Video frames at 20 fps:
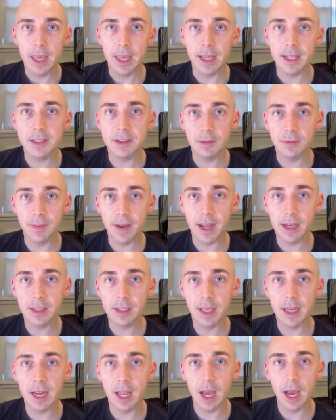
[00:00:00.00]
It's the fact
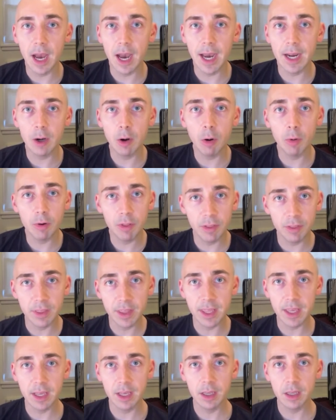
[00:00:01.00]
that I don't
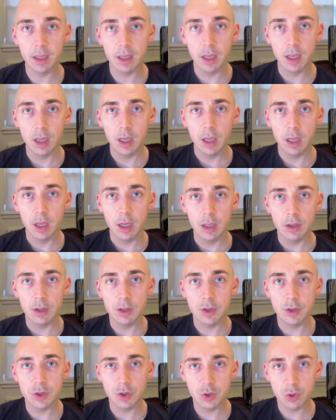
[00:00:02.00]
think the
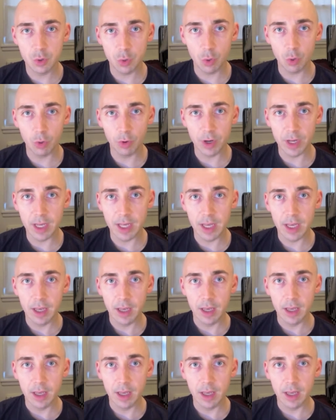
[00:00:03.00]
story